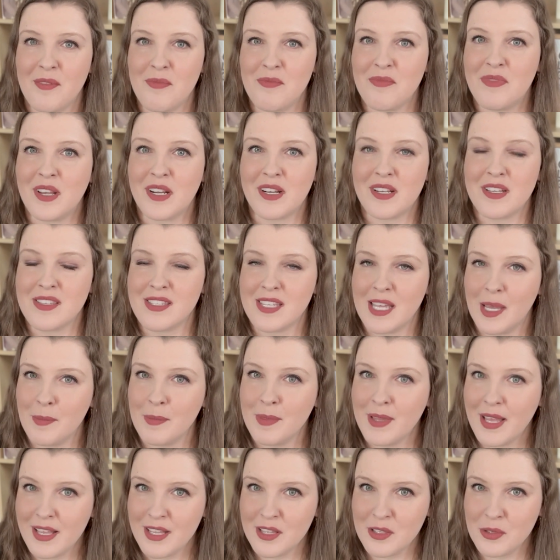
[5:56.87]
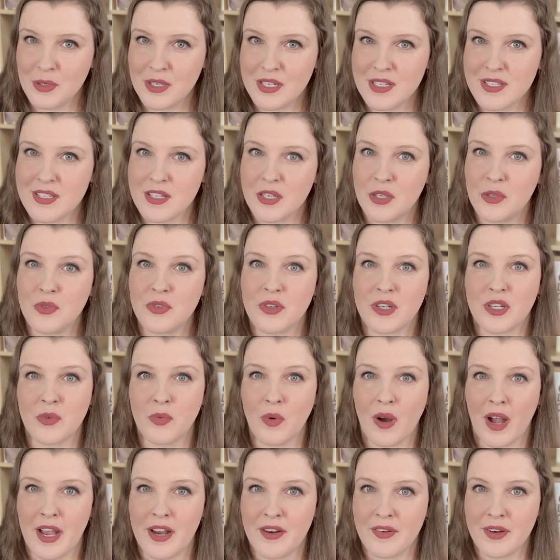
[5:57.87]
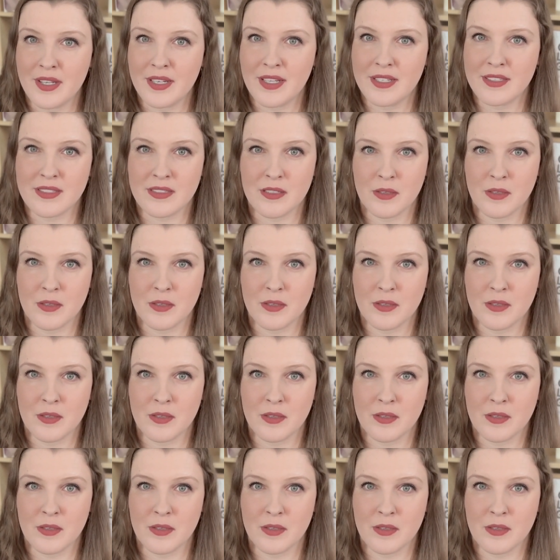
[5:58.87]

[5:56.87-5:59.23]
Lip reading: There are some landlords who require it and